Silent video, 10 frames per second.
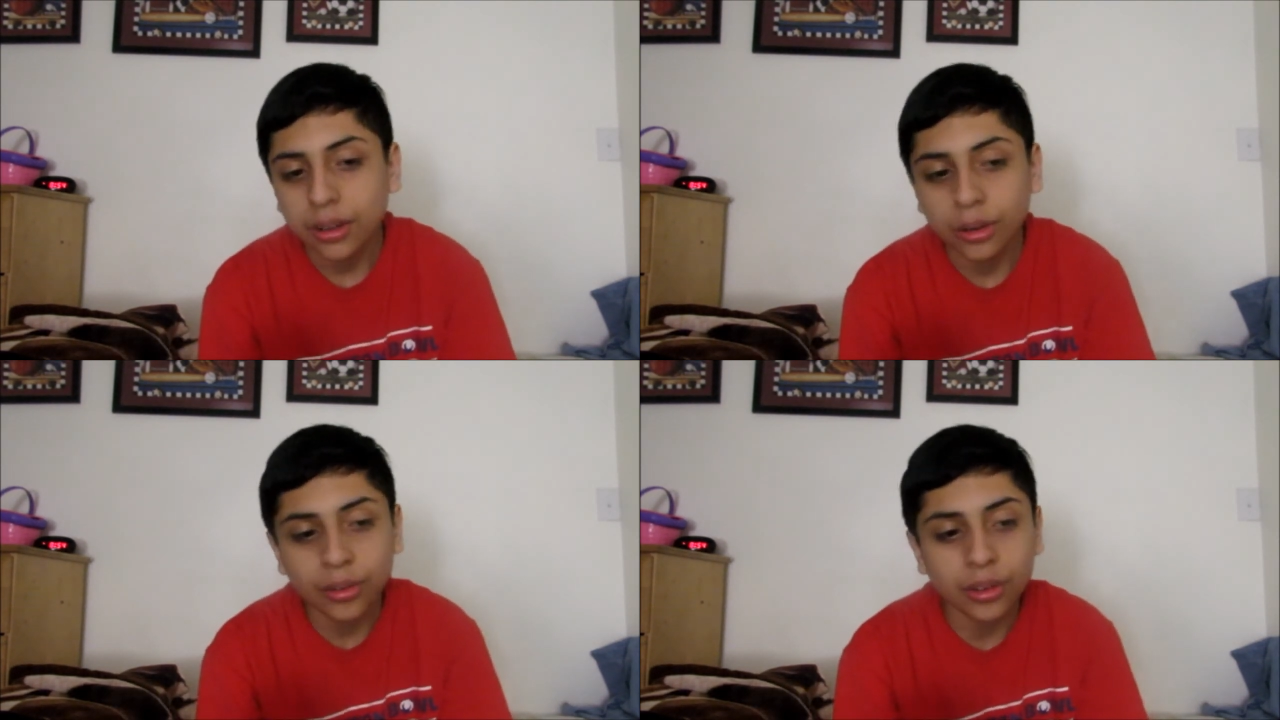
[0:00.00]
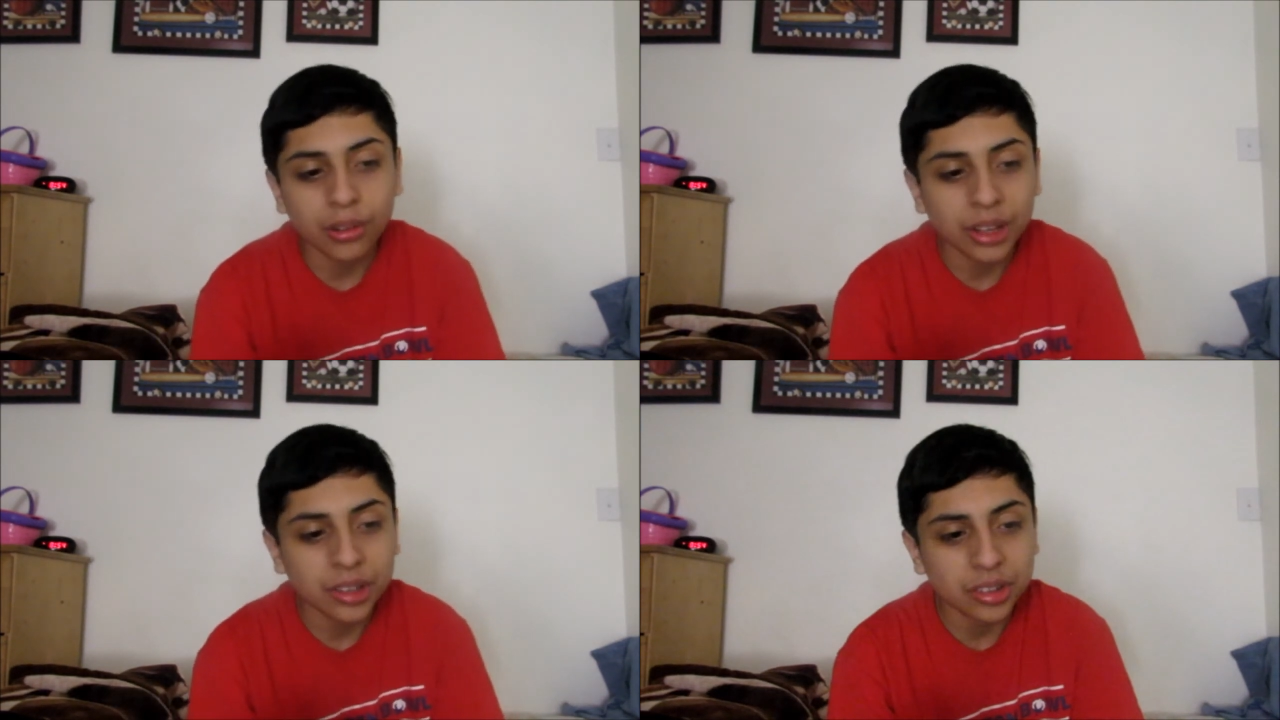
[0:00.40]
over the
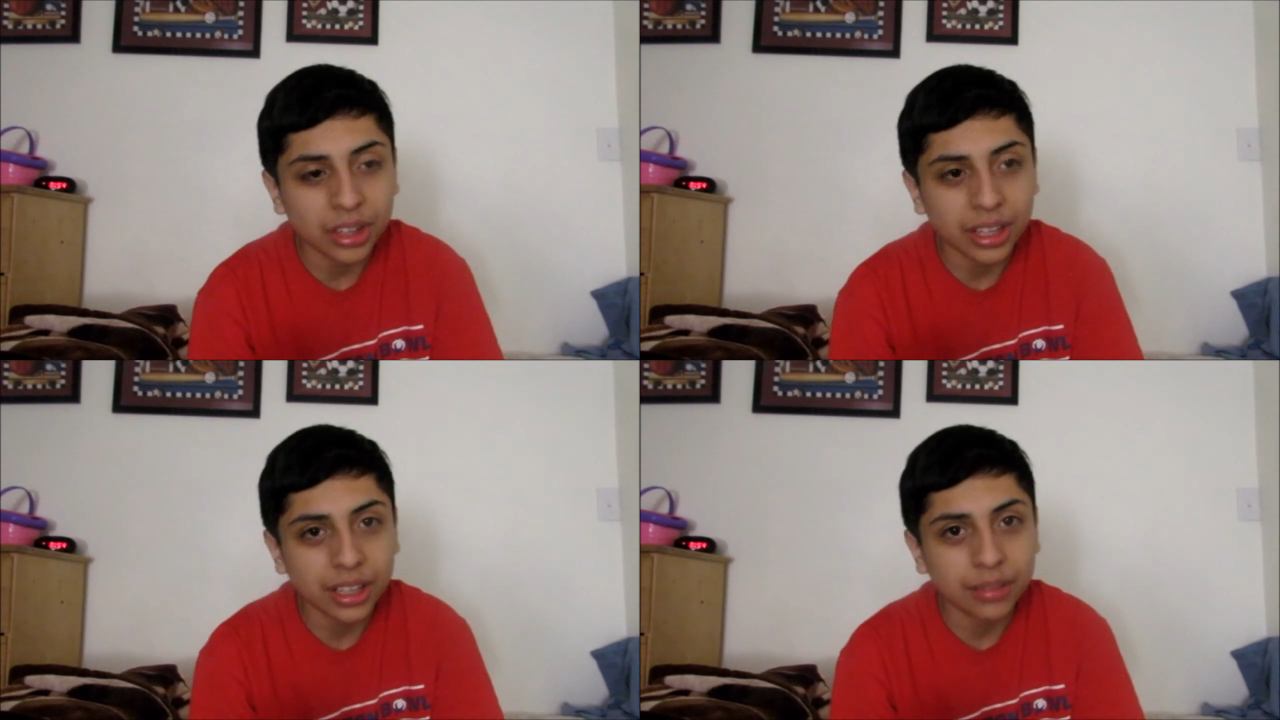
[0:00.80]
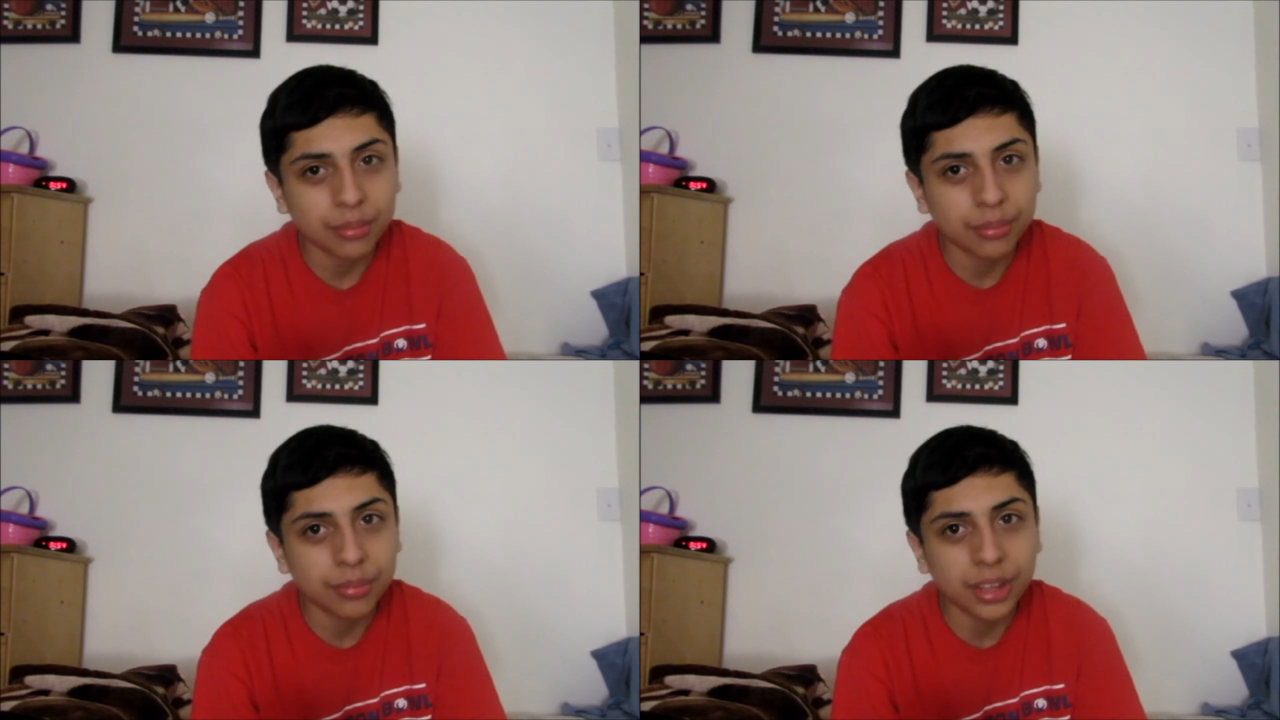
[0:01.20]
last like
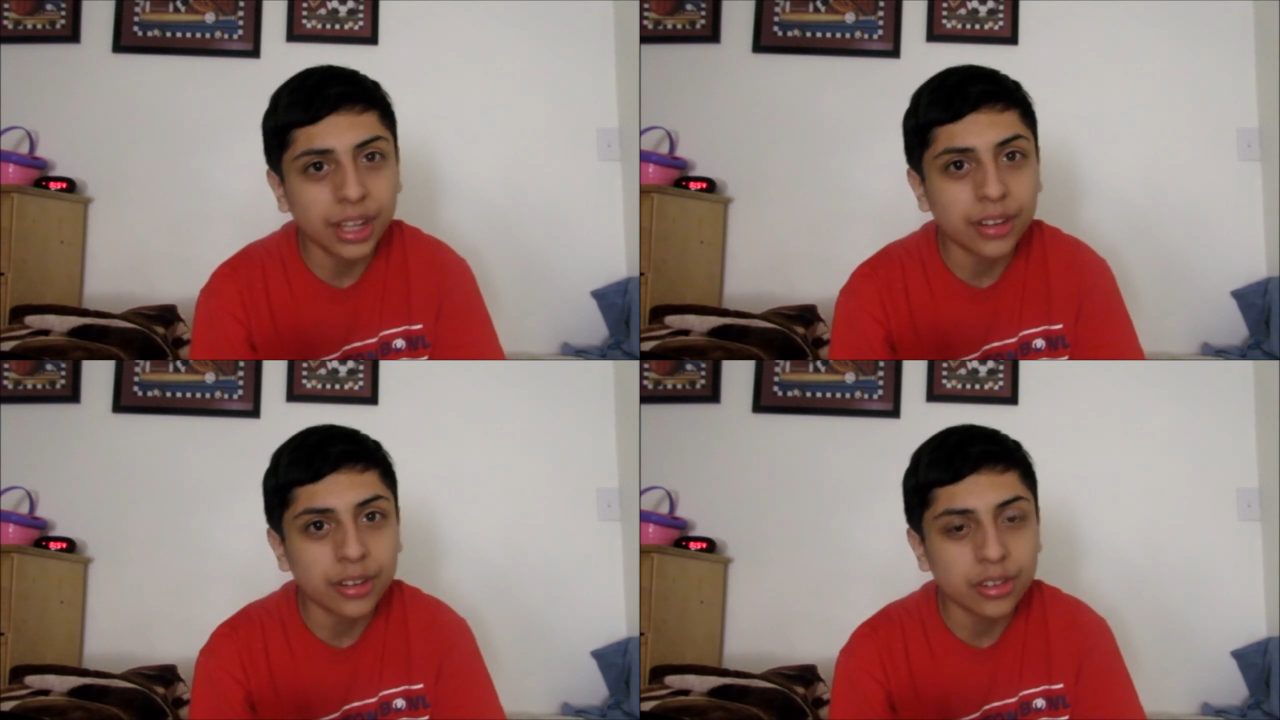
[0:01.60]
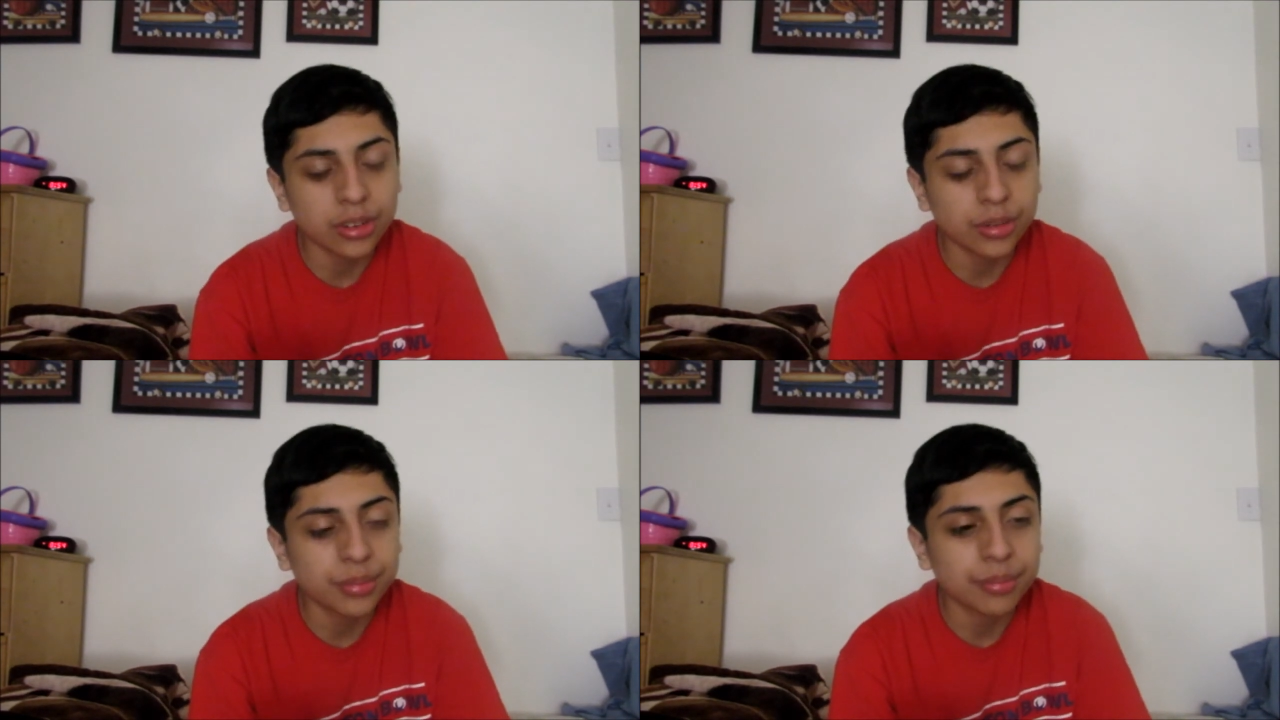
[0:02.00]
day or
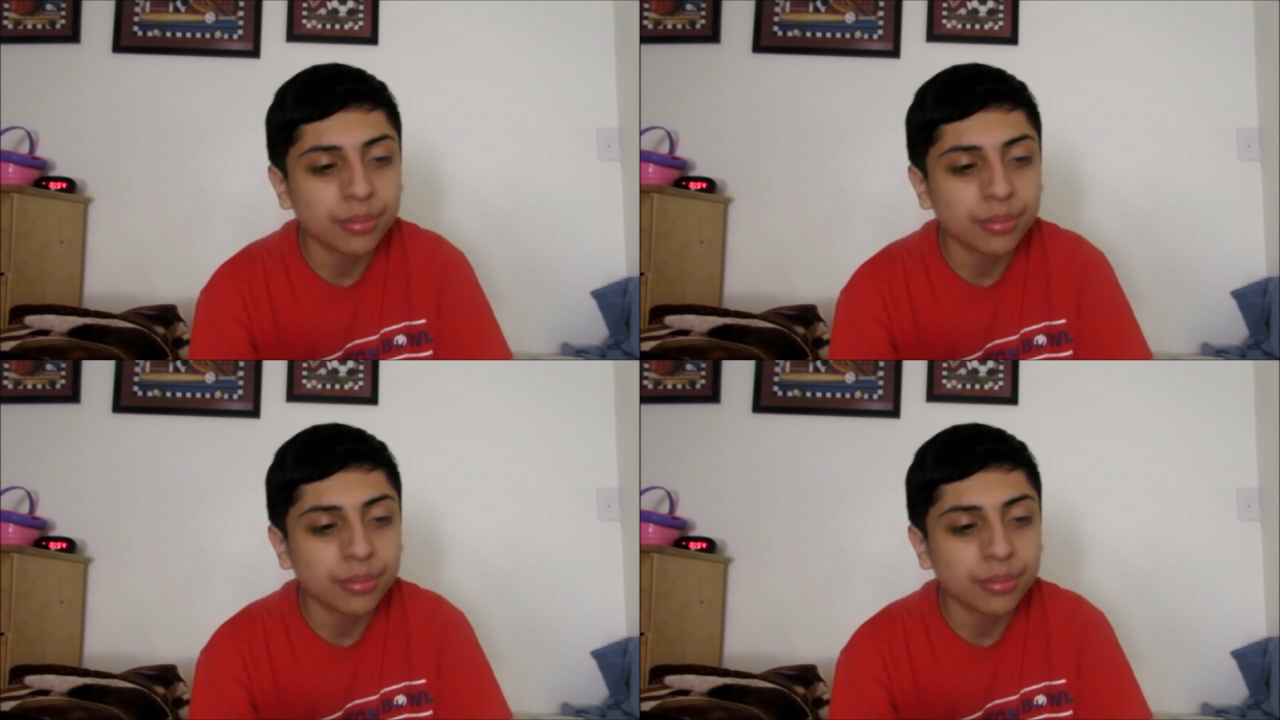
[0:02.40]
so.